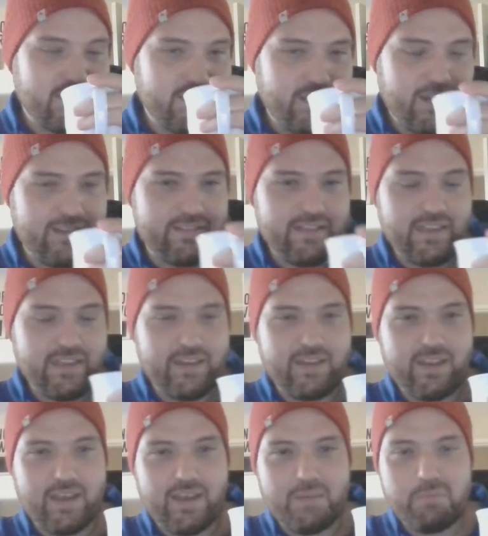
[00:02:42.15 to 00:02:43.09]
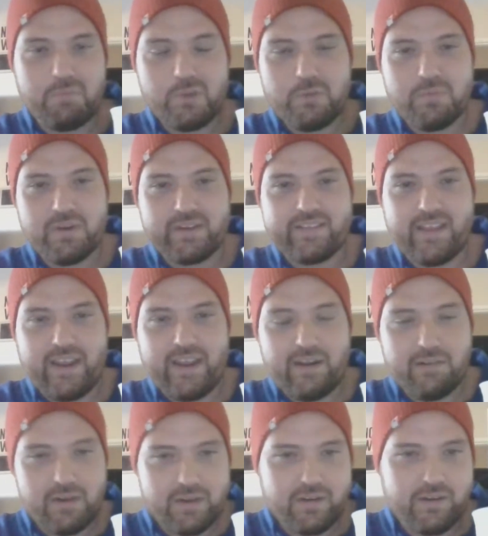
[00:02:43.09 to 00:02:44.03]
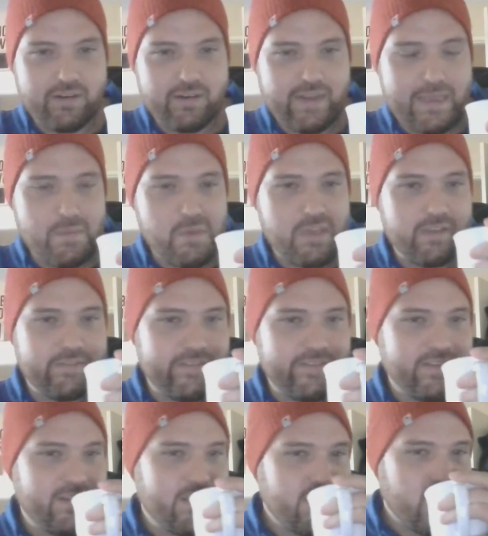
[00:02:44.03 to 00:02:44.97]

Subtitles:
You guys think Bloomberg's hiring, or Amy is?